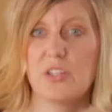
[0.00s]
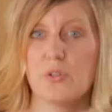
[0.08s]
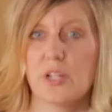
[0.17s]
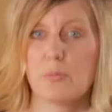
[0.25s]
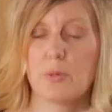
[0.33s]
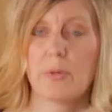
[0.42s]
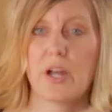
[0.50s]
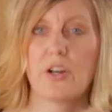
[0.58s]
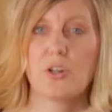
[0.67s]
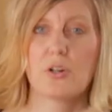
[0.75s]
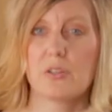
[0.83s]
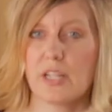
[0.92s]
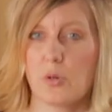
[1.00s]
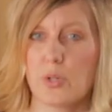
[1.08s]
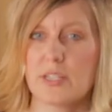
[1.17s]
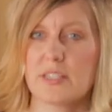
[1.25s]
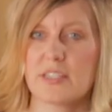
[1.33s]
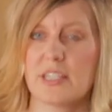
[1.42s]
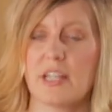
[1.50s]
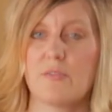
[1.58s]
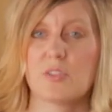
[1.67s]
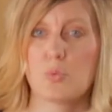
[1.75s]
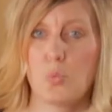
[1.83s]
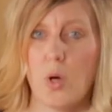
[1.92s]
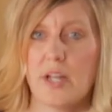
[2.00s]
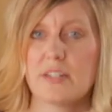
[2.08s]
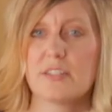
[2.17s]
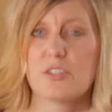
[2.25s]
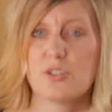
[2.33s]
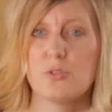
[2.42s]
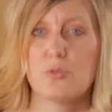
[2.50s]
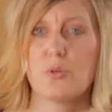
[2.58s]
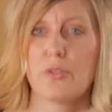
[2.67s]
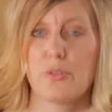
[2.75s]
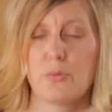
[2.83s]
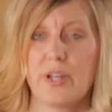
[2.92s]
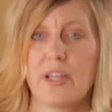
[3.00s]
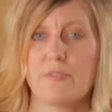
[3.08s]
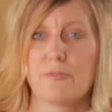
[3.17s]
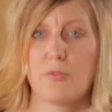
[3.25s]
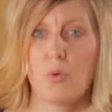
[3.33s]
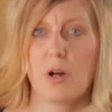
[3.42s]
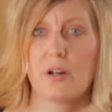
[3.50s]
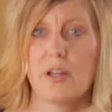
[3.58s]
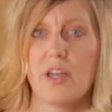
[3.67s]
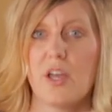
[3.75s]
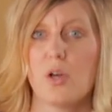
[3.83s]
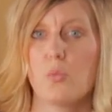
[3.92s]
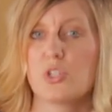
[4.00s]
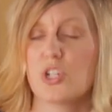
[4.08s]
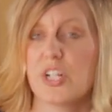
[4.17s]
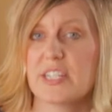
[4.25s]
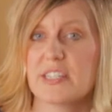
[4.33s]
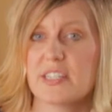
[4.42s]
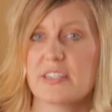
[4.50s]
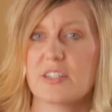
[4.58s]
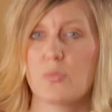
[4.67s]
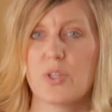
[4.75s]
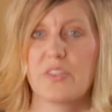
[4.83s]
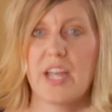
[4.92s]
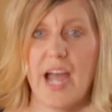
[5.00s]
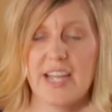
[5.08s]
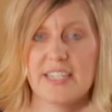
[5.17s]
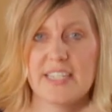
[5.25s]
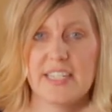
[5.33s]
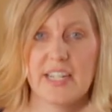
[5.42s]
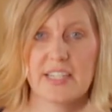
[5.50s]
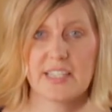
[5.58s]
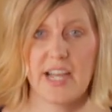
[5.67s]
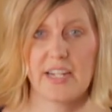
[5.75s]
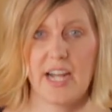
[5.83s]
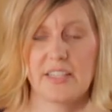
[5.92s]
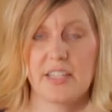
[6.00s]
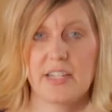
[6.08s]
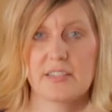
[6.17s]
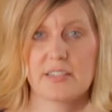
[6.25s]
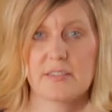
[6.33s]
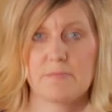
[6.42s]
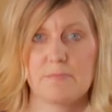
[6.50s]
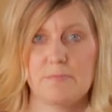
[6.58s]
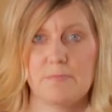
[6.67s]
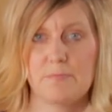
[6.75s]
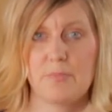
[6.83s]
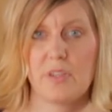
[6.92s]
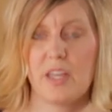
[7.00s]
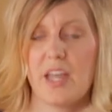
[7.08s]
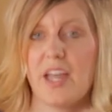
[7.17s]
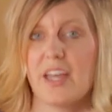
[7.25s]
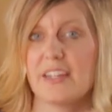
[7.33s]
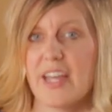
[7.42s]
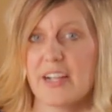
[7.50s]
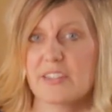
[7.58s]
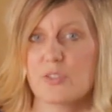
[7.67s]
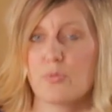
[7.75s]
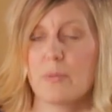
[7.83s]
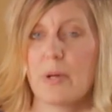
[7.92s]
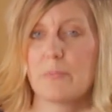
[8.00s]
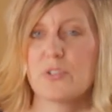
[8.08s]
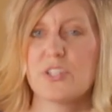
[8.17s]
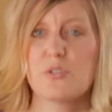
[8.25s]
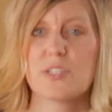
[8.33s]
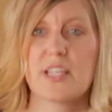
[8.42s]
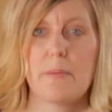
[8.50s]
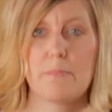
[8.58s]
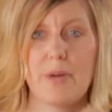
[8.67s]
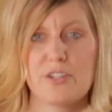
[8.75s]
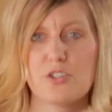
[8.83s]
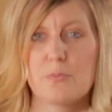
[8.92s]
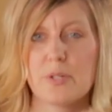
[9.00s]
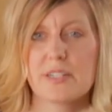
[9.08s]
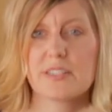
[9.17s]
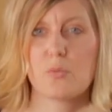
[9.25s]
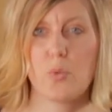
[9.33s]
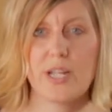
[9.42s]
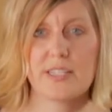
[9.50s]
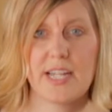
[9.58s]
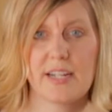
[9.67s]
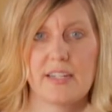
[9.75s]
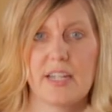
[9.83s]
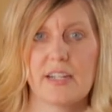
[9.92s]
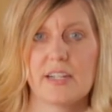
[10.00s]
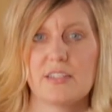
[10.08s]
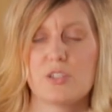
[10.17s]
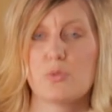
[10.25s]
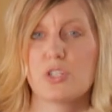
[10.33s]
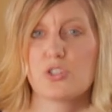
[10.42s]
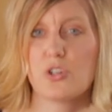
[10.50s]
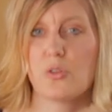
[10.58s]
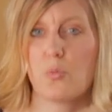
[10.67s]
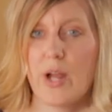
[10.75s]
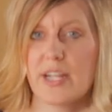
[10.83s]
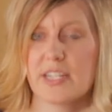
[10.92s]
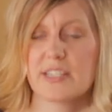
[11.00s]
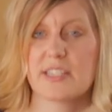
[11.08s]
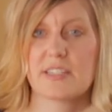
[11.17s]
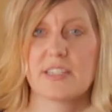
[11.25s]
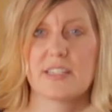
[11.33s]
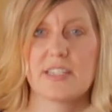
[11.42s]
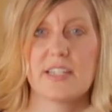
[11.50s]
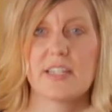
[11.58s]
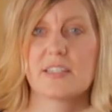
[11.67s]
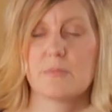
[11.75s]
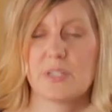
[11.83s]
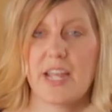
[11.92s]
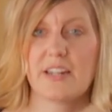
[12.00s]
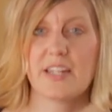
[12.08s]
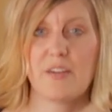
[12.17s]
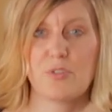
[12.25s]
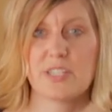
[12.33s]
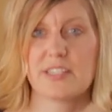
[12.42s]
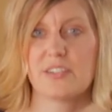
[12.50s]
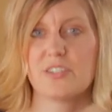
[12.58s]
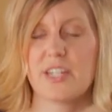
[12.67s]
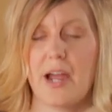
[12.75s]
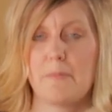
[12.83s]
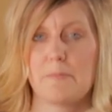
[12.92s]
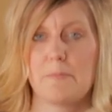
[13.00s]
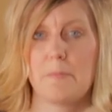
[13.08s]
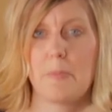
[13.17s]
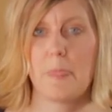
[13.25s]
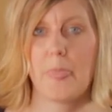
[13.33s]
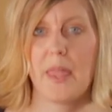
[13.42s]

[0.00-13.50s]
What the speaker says: so that you can prepare your liquids to levels 1, 2, 3, and 4, which are consistent with the IDDSI guidelines. Next, remember to use that measure, mix, and wait technique to ensure the right consistency is obtained every single time.